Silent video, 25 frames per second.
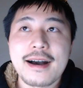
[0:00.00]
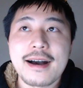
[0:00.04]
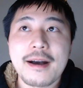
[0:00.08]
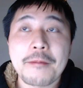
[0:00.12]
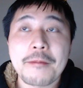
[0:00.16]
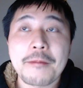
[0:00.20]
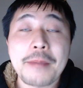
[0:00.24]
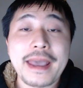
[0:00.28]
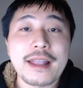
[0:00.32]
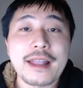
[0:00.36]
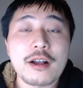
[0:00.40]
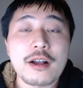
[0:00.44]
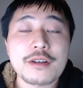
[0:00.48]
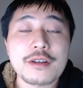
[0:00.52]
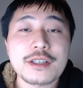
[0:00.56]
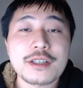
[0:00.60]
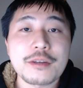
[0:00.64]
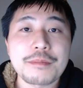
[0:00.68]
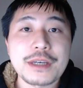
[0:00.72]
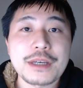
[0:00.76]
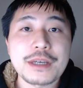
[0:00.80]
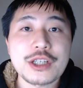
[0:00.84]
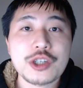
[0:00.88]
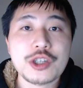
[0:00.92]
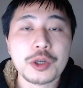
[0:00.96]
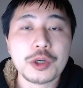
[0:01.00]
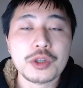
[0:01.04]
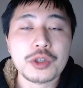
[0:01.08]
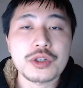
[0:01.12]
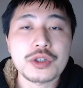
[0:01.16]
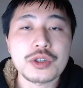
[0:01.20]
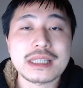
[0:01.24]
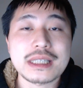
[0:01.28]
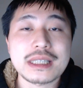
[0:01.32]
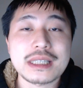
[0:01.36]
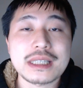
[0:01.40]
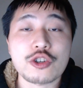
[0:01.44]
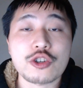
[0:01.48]
Um, and also be sure to
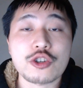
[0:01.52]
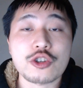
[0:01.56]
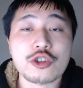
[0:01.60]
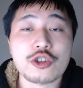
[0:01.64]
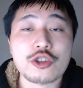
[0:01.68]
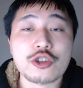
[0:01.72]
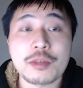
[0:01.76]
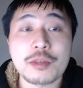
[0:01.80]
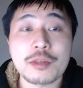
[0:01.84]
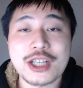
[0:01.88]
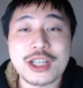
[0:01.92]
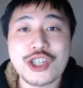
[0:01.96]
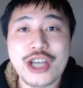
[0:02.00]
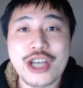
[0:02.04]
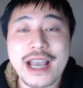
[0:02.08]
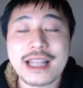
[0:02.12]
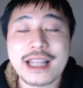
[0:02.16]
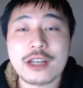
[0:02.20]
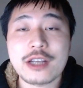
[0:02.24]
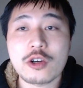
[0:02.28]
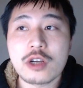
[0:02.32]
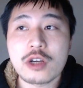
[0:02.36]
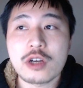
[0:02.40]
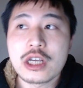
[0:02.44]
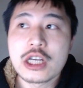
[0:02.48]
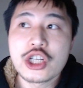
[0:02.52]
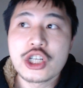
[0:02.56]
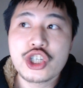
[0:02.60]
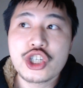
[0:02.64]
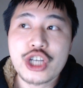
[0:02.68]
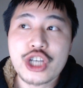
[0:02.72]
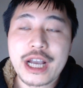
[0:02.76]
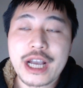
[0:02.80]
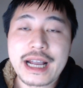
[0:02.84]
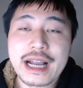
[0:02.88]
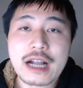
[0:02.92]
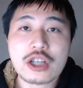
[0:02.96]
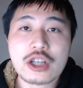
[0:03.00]
subscribe to my channel.
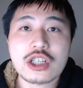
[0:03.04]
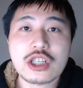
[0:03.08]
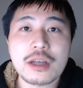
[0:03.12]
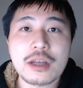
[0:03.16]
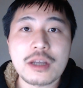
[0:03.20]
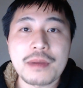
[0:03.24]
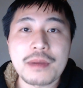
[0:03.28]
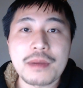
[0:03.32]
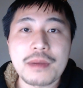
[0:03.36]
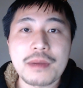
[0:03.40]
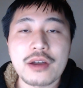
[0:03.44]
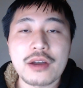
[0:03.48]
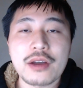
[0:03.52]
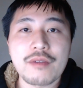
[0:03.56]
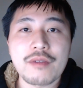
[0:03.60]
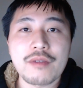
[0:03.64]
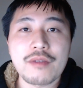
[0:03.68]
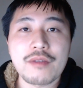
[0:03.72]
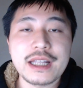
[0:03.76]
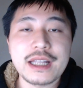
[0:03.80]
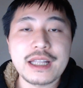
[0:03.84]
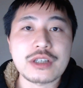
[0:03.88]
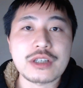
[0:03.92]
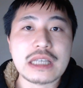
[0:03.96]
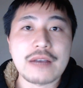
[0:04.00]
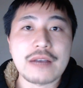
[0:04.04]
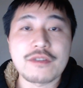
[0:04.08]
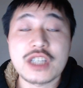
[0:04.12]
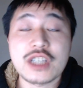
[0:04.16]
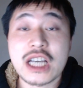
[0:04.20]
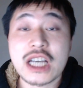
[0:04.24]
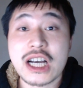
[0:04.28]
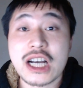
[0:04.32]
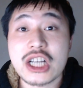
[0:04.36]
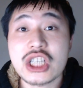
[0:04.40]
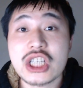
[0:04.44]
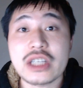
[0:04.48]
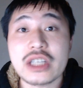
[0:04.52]
Check out some of my other videos. I
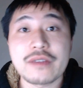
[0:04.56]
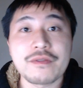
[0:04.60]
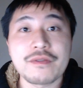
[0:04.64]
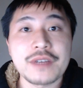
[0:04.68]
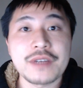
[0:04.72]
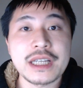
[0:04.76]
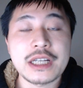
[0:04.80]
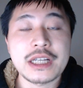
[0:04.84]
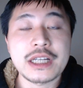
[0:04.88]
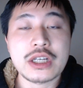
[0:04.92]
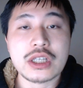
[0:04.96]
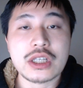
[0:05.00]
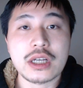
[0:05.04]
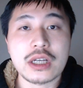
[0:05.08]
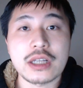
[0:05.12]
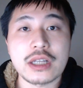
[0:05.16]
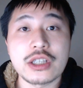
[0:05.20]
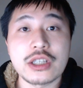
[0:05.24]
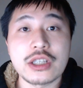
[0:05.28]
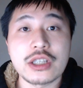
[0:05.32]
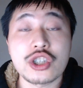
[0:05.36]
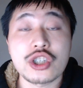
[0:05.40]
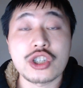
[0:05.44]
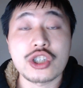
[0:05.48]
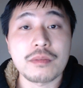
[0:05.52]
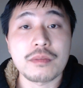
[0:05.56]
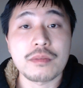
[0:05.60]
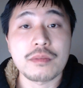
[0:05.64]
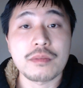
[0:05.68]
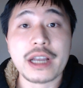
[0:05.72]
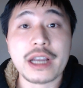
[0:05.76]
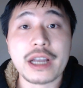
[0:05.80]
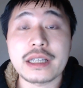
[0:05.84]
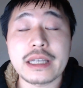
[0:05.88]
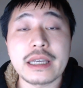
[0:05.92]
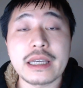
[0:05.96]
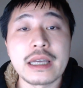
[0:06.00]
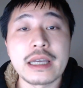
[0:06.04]
have tons of videos on digital
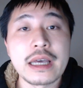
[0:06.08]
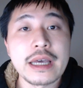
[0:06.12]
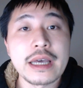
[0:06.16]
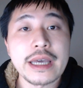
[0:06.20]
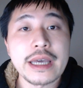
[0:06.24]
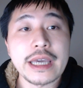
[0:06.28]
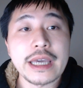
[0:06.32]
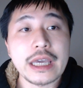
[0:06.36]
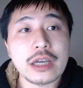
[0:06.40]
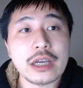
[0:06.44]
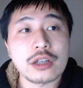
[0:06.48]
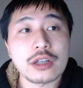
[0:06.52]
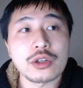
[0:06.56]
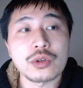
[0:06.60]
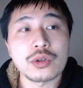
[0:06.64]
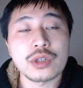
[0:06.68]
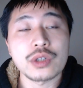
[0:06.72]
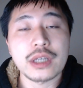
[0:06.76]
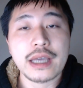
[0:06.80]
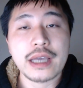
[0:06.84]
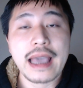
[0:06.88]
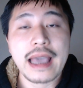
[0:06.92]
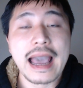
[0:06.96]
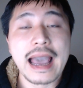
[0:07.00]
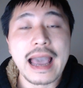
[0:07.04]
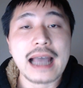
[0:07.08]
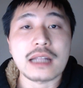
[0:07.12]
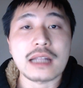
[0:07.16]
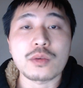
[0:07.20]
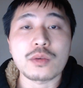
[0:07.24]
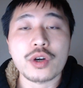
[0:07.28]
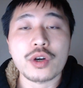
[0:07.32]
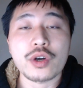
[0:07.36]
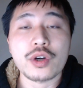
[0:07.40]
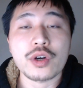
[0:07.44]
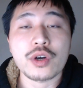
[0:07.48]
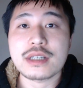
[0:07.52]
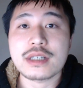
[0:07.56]
marketing including
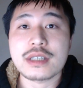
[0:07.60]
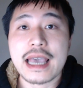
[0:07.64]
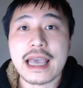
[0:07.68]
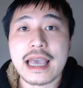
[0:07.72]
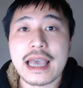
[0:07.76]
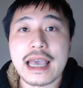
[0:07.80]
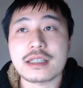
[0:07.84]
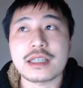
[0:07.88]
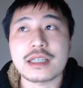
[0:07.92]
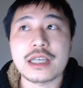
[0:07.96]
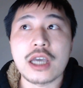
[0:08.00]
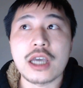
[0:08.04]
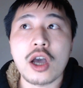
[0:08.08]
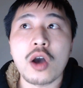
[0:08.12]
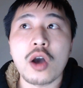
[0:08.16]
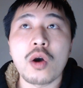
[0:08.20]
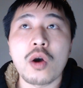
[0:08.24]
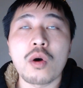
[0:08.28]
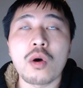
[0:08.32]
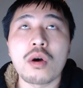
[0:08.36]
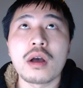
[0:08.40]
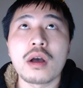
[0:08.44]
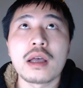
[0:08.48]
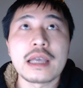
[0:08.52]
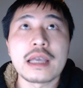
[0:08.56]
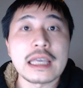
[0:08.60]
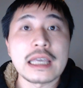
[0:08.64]
AdWords, SEO,